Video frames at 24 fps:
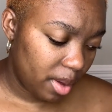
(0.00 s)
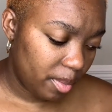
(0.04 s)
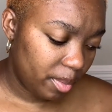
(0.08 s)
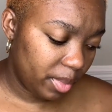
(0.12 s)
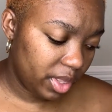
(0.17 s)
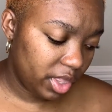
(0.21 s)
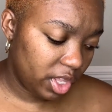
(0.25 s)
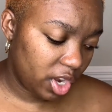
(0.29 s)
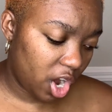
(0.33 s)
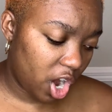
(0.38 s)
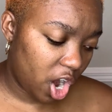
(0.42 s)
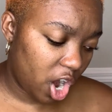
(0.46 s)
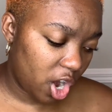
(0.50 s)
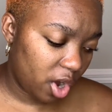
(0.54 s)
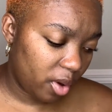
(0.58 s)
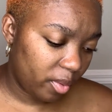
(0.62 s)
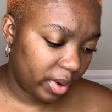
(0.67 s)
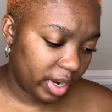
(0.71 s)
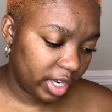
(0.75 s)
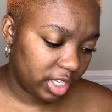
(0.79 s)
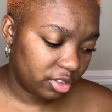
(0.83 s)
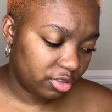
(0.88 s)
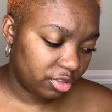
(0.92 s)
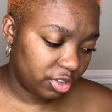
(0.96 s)
but there are
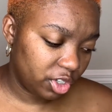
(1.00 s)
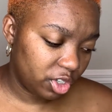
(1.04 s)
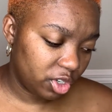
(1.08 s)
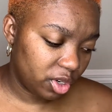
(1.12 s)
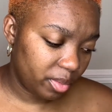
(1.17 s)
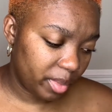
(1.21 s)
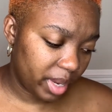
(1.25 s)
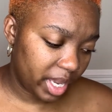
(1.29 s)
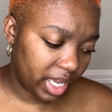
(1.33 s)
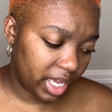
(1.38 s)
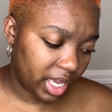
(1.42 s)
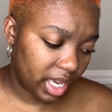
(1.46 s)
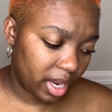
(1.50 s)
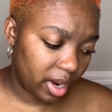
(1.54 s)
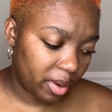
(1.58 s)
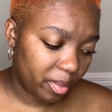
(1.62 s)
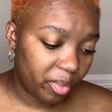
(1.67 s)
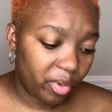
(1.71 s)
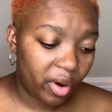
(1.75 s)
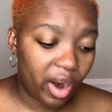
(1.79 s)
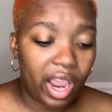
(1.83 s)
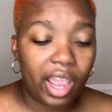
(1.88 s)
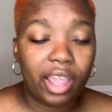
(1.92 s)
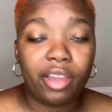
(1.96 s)
ways for you to make it
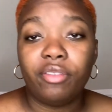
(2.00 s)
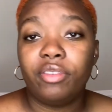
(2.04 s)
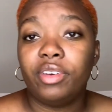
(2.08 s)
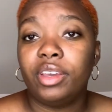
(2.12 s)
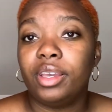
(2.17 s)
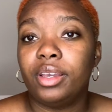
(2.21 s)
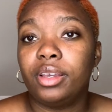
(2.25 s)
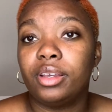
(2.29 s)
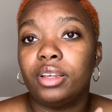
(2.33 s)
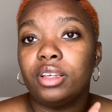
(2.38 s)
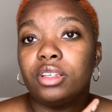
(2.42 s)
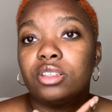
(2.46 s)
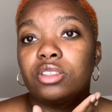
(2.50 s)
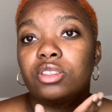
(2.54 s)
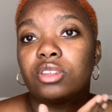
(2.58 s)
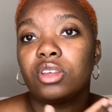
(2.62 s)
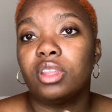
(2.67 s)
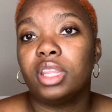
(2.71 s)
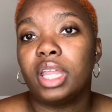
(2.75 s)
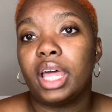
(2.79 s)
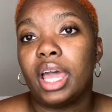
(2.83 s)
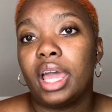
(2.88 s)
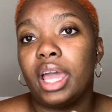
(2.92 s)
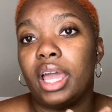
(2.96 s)
private so
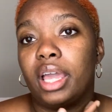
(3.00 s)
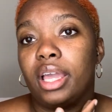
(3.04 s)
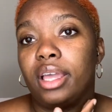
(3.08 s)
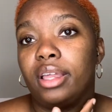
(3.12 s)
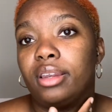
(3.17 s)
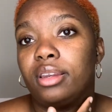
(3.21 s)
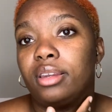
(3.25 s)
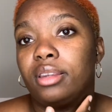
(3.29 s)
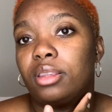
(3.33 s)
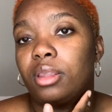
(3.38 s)
that